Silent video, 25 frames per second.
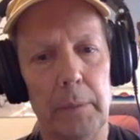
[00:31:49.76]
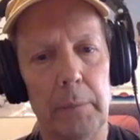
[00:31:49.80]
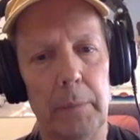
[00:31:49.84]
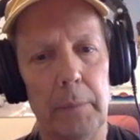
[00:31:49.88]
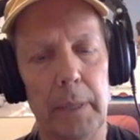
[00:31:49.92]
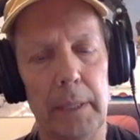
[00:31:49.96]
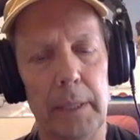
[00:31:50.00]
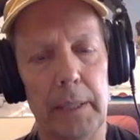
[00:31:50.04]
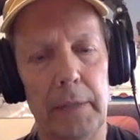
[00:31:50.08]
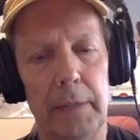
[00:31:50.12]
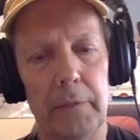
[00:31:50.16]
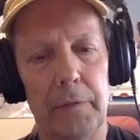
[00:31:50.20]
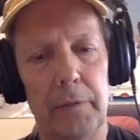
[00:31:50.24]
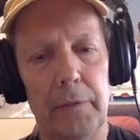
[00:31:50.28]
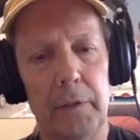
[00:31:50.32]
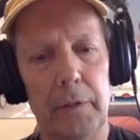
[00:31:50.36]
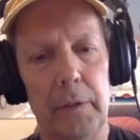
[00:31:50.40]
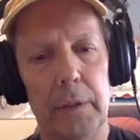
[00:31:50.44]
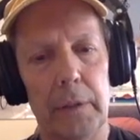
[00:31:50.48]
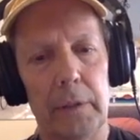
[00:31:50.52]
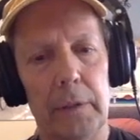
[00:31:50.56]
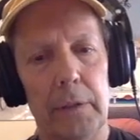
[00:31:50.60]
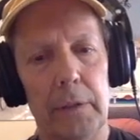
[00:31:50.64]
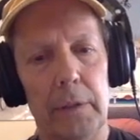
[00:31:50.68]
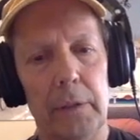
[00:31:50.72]
biking
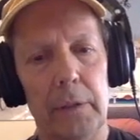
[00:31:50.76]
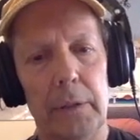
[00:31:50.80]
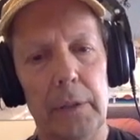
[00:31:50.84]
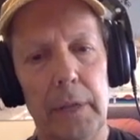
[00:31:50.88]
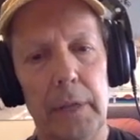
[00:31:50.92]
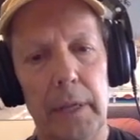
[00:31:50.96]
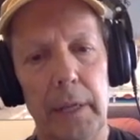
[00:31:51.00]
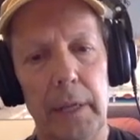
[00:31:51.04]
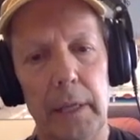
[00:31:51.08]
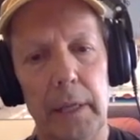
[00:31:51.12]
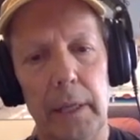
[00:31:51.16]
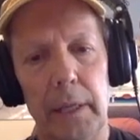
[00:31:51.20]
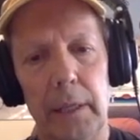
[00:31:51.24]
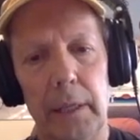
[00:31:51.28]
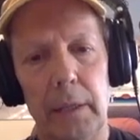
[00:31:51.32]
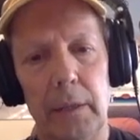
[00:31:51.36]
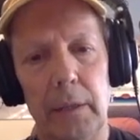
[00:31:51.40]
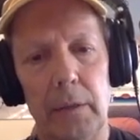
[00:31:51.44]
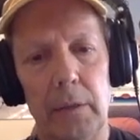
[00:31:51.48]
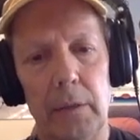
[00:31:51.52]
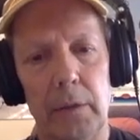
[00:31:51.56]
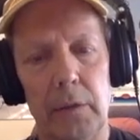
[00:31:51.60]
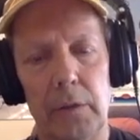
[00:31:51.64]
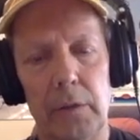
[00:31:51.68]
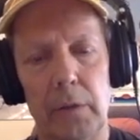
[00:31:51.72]
front today,
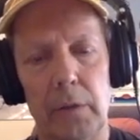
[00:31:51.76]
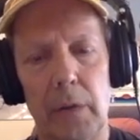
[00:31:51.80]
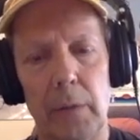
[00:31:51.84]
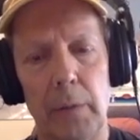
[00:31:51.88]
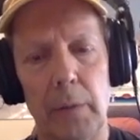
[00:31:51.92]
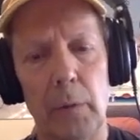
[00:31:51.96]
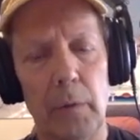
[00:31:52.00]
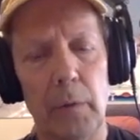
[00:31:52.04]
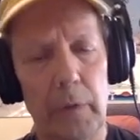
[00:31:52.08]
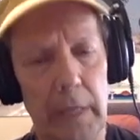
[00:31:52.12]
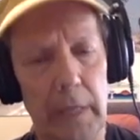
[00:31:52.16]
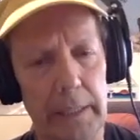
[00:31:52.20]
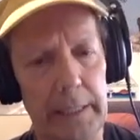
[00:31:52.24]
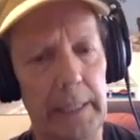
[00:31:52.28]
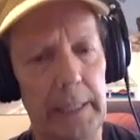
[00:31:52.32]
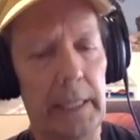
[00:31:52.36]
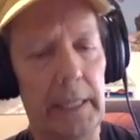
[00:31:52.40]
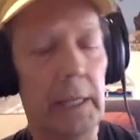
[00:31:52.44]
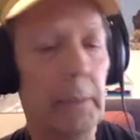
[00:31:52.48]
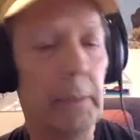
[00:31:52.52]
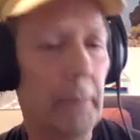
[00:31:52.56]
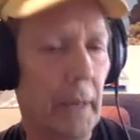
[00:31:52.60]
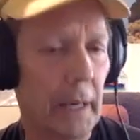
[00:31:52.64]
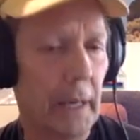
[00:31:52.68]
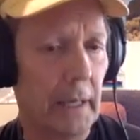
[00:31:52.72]
Justin? I mean, we've got the
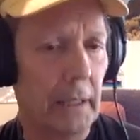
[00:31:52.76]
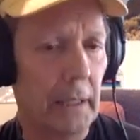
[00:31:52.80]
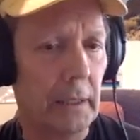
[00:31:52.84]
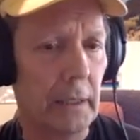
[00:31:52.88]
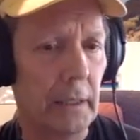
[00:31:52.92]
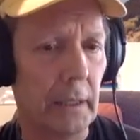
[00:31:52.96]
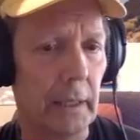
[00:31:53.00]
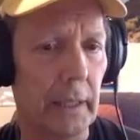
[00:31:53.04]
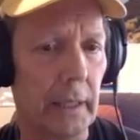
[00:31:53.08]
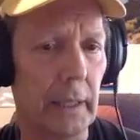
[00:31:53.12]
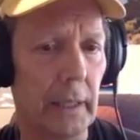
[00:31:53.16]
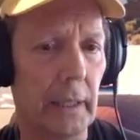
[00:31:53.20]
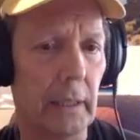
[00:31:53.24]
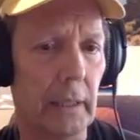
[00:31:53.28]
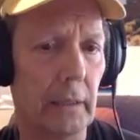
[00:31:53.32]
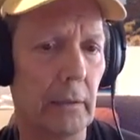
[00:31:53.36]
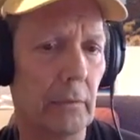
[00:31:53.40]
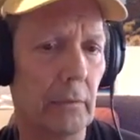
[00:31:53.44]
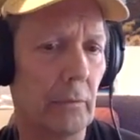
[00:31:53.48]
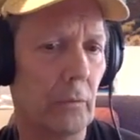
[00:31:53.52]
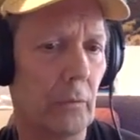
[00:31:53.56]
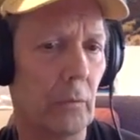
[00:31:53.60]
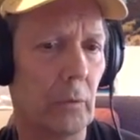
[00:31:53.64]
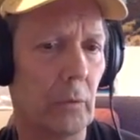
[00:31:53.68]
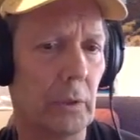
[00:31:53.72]
e-bike
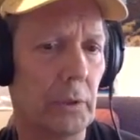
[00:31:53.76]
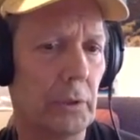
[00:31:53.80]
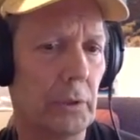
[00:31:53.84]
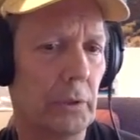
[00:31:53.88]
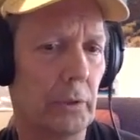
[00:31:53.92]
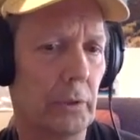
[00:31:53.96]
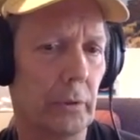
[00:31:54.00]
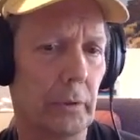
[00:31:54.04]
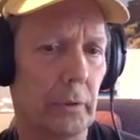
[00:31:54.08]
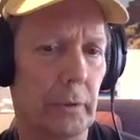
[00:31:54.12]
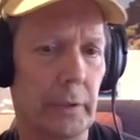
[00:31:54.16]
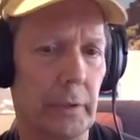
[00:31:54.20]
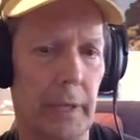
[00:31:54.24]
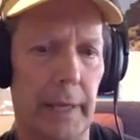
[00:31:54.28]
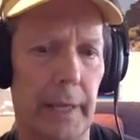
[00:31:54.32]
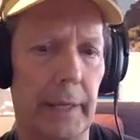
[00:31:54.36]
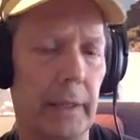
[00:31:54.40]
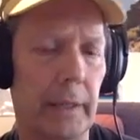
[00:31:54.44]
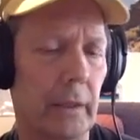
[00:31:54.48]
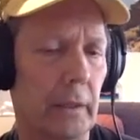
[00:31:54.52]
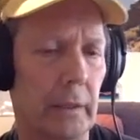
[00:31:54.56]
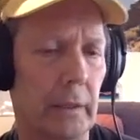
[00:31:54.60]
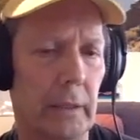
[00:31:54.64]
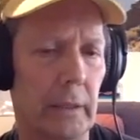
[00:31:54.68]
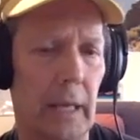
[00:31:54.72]
thing. What's your
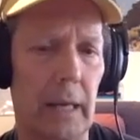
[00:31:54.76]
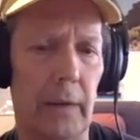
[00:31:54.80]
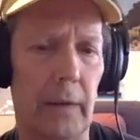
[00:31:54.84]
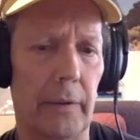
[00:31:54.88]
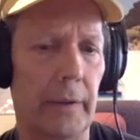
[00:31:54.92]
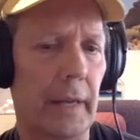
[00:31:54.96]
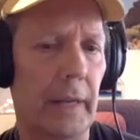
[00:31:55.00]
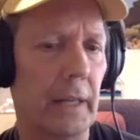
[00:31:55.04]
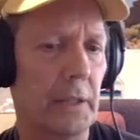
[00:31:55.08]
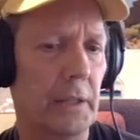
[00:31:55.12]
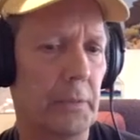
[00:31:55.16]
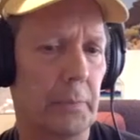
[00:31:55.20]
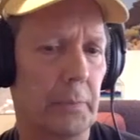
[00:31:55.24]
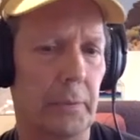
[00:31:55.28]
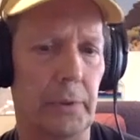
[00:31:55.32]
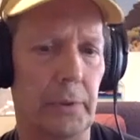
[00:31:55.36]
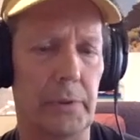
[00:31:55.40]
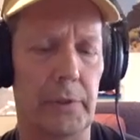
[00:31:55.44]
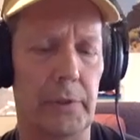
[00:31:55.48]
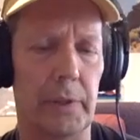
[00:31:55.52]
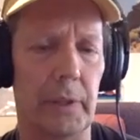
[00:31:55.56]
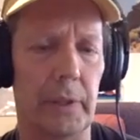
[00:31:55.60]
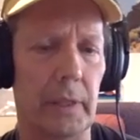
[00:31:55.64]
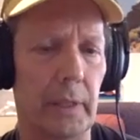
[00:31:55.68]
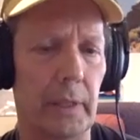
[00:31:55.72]
take on how that's
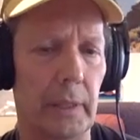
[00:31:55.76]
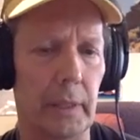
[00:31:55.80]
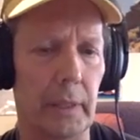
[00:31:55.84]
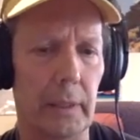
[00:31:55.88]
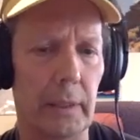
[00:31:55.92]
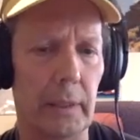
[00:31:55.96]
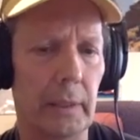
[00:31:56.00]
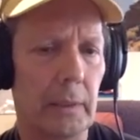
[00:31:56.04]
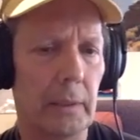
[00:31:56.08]
proceeding?